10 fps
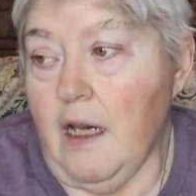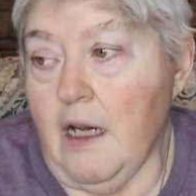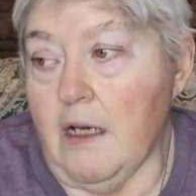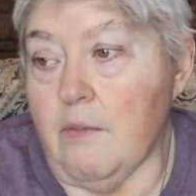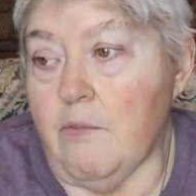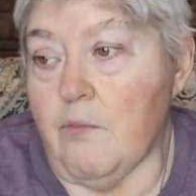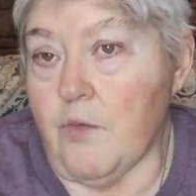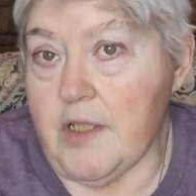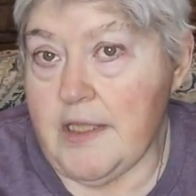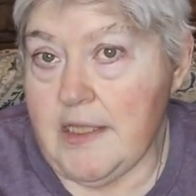um,
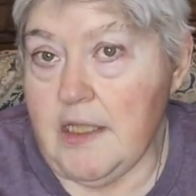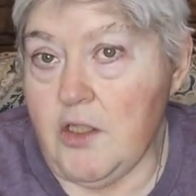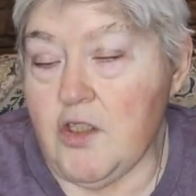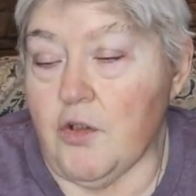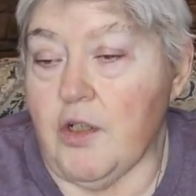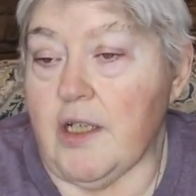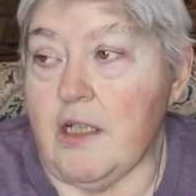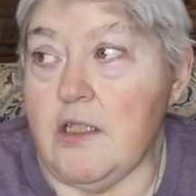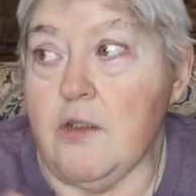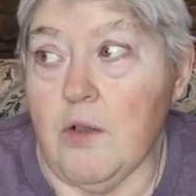receipt showing I
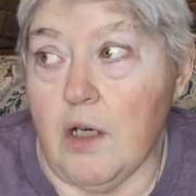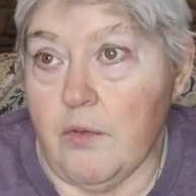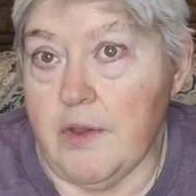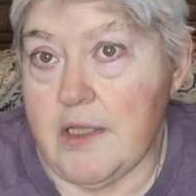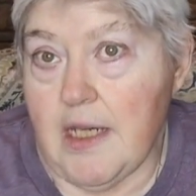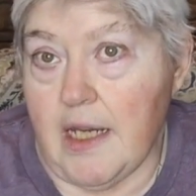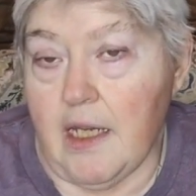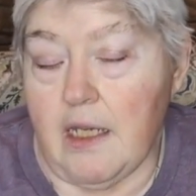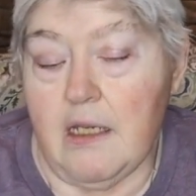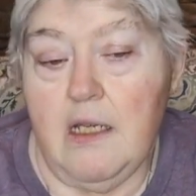do own the
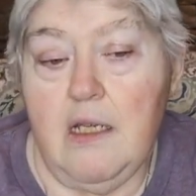tank.